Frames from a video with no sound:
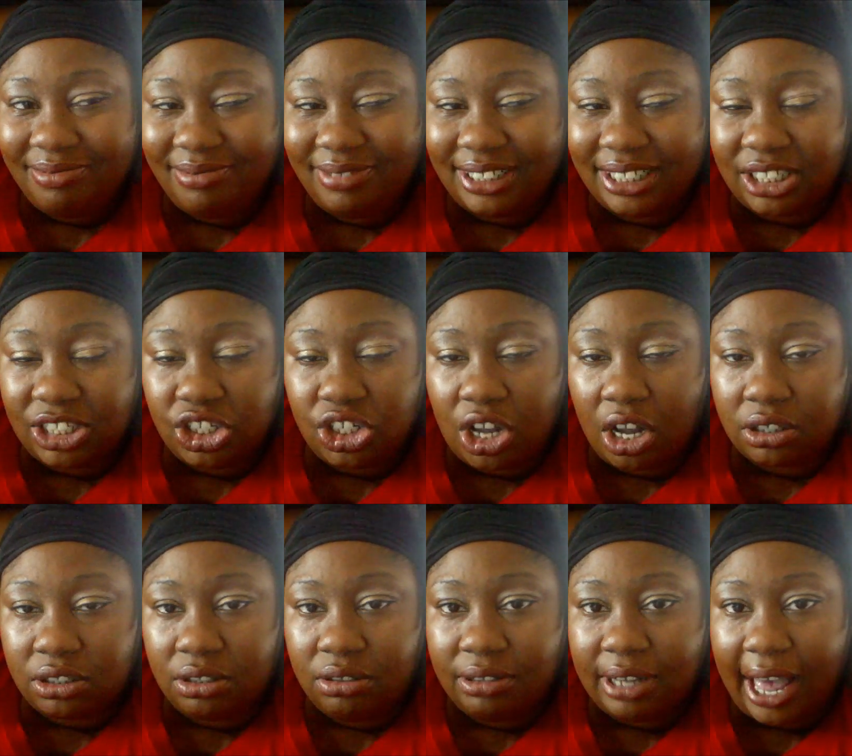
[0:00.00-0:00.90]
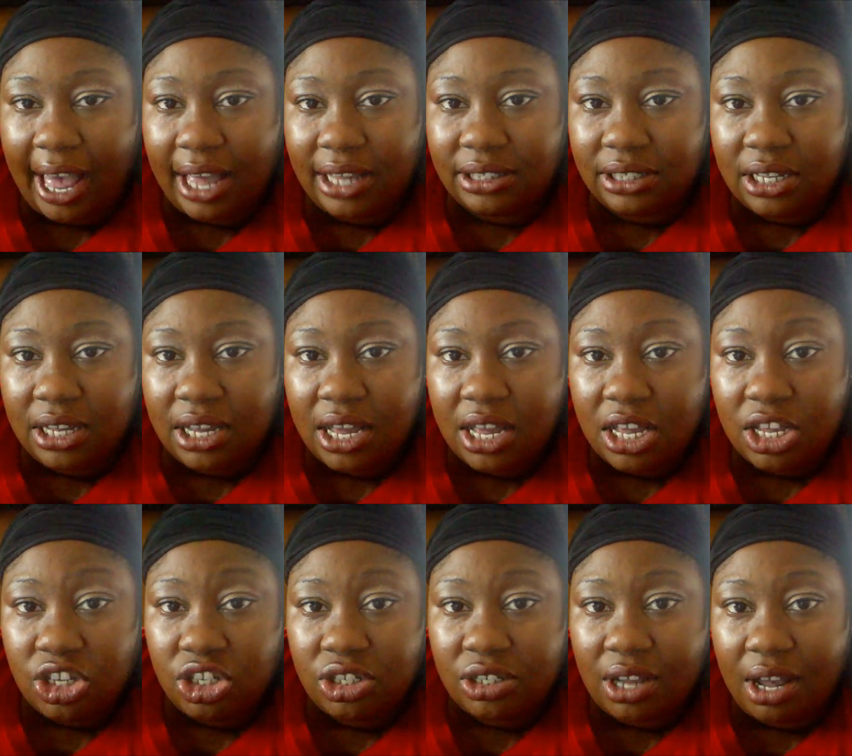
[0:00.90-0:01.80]
just to talk to you guys.
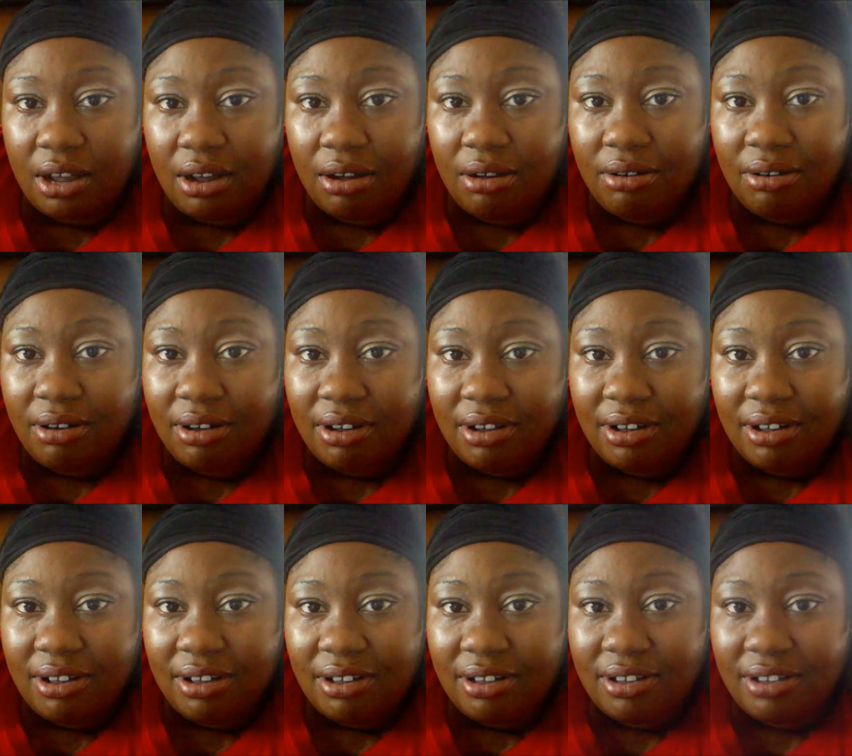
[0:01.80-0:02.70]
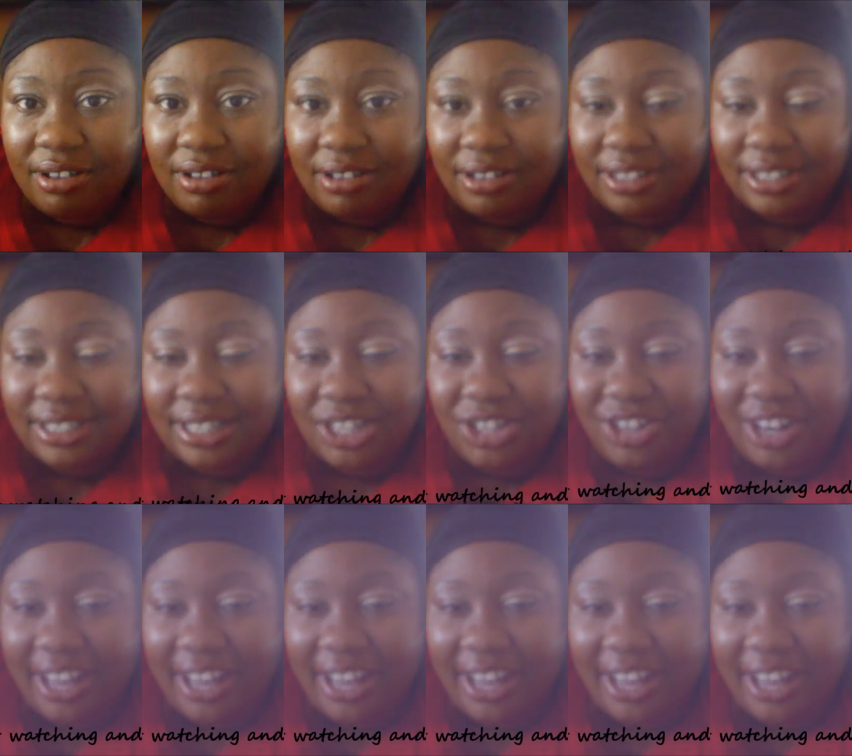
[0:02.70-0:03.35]
So, see you